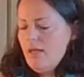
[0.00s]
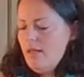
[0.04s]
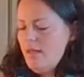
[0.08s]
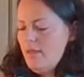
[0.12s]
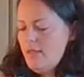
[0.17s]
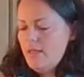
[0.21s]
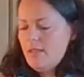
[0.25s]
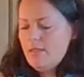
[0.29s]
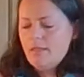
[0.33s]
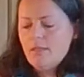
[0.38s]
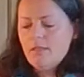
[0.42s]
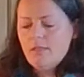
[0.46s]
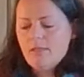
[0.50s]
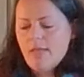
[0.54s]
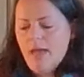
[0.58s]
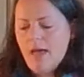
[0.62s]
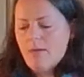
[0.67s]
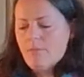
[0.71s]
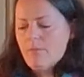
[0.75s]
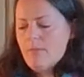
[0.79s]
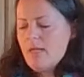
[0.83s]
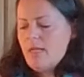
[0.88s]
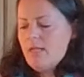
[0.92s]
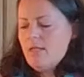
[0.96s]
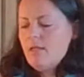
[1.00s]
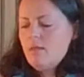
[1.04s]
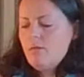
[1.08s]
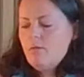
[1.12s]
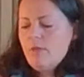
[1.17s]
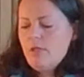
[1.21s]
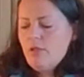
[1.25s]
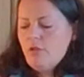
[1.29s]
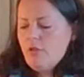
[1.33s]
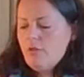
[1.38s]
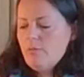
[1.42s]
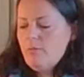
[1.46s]
This does not mean that
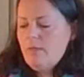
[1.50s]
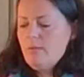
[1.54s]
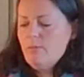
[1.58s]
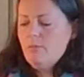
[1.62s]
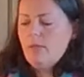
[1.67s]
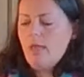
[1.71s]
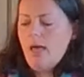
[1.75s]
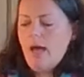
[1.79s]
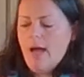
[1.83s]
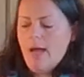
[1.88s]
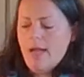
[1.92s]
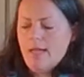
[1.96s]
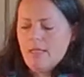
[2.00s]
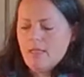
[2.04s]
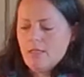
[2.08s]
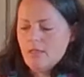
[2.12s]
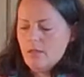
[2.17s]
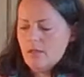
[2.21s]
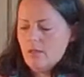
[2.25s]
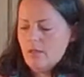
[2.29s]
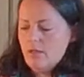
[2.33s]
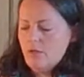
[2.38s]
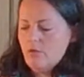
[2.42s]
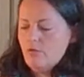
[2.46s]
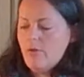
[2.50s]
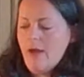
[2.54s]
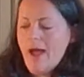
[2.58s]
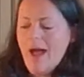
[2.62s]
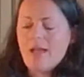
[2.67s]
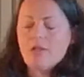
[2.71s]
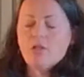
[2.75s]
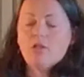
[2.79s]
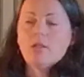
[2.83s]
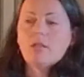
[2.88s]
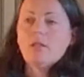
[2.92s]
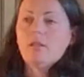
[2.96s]
we should be blind to the
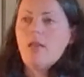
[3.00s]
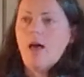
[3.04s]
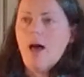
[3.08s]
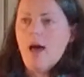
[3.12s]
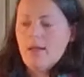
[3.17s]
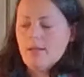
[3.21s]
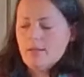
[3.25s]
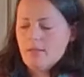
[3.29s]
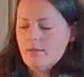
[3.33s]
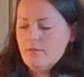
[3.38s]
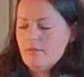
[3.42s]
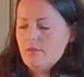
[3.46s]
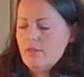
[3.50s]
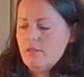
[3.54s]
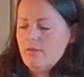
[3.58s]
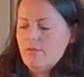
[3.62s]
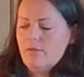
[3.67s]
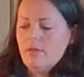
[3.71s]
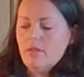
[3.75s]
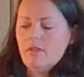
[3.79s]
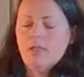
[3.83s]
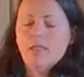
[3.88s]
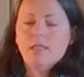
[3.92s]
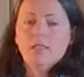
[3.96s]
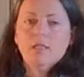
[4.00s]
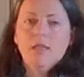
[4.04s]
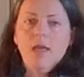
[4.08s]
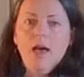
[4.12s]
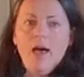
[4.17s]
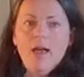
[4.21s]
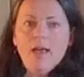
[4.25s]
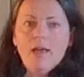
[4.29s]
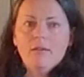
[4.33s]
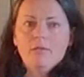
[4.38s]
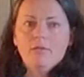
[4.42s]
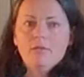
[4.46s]
tragic loss of civilian
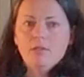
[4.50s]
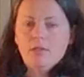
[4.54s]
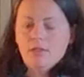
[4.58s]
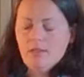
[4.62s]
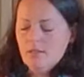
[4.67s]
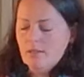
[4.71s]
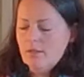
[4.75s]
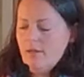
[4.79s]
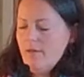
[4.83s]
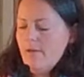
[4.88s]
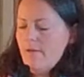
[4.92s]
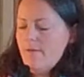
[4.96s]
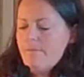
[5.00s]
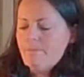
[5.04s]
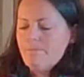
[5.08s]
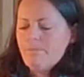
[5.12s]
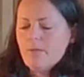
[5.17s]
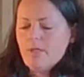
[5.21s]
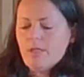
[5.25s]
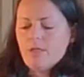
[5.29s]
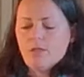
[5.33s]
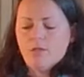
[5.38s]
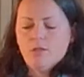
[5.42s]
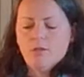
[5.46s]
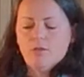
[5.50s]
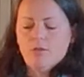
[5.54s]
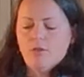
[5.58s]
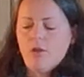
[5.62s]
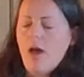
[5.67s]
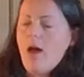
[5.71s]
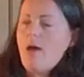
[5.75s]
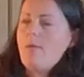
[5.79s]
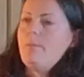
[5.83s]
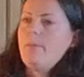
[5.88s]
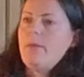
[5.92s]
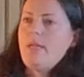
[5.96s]
lives. This does
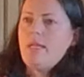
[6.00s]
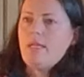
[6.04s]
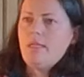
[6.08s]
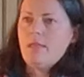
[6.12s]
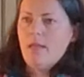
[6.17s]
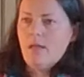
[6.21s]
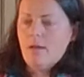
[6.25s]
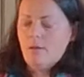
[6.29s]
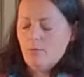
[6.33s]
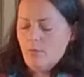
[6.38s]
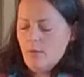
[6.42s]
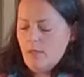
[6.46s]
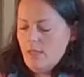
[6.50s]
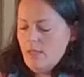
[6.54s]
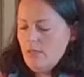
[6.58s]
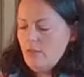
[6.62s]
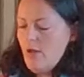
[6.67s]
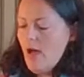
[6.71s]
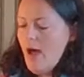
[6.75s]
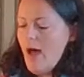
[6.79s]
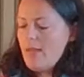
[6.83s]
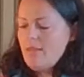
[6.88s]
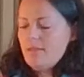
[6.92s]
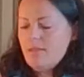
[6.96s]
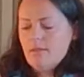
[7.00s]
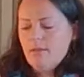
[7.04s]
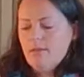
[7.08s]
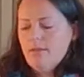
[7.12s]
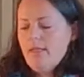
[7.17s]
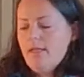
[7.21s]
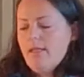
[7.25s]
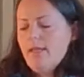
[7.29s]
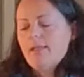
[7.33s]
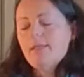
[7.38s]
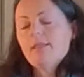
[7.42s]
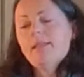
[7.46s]
not mean that we
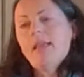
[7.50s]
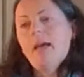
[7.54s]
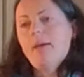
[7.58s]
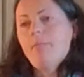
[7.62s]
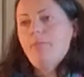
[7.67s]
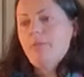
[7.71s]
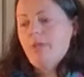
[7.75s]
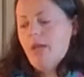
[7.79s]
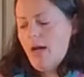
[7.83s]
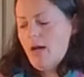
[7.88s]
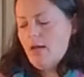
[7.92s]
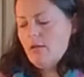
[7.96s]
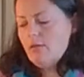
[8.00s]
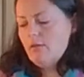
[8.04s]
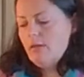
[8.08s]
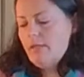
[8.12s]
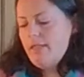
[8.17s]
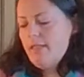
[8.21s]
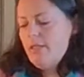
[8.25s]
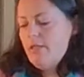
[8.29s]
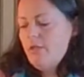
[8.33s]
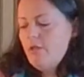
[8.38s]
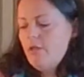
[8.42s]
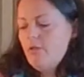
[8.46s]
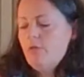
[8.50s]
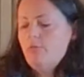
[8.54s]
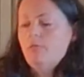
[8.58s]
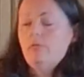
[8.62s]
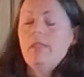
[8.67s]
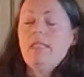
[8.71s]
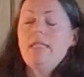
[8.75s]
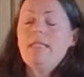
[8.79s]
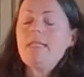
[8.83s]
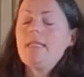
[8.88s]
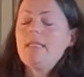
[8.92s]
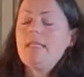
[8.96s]
docilely accept our leaders'
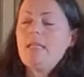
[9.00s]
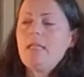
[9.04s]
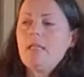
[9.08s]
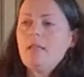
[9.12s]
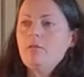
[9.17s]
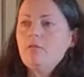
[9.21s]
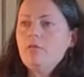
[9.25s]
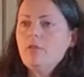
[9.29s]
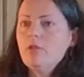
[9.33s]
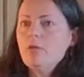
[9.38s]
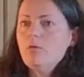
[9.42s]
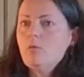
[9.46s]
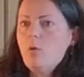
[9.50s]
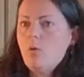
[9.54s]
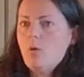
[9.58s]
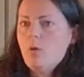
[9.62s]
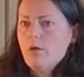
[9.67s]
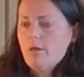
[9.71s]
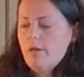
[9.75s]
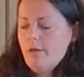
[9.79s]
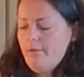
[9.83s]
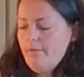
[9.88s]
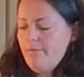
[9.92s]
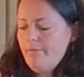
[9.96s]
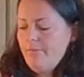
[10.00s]
reasoning for war.